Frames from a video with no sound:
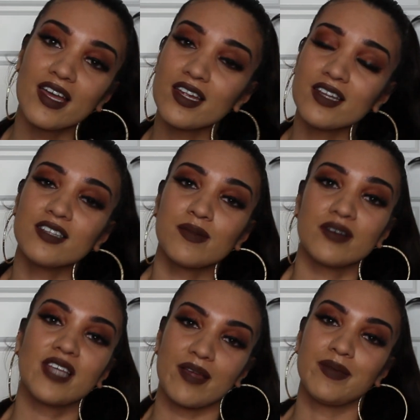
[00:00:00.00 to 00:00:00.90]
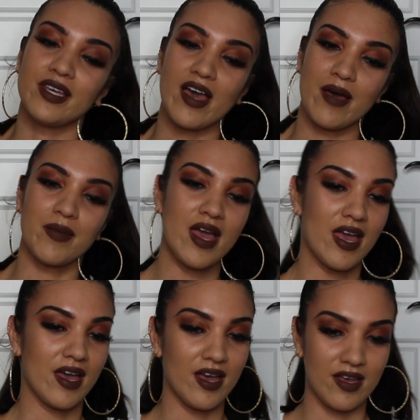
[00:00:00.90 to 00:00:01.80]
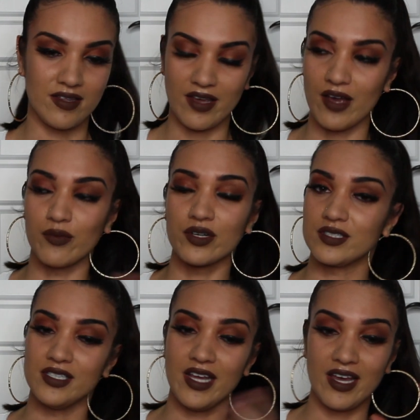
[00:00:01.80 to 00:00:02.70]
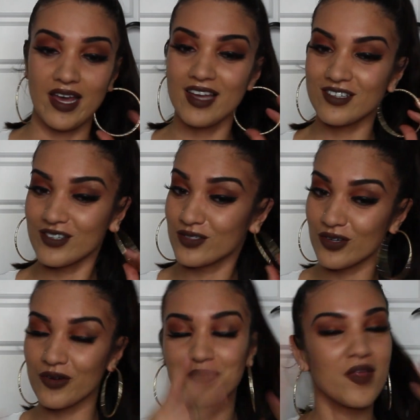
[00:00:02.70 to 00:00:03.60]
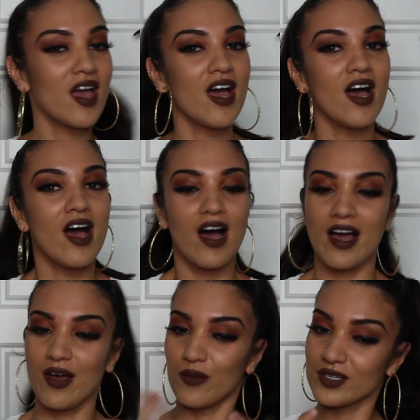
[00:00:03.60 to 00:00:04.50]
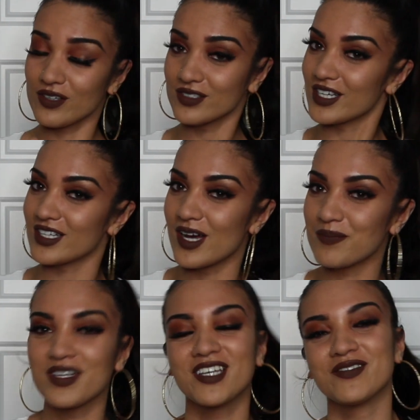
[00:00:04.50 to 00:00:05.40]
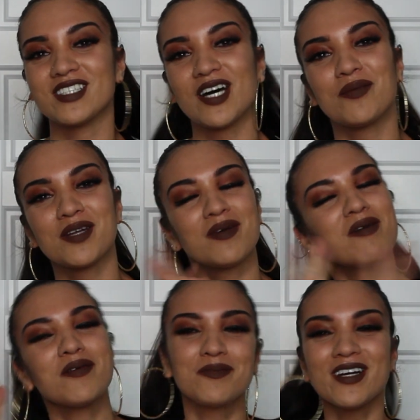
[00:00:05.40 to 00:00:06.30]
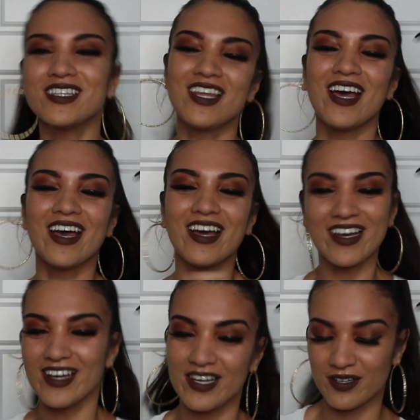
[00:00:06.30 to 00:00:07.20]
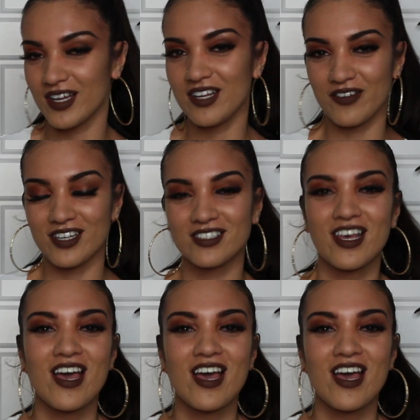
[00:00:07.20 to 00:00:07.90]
10 p.m. and I work today, and also I was all done up because we celebrated my mom's birthday. Anyways,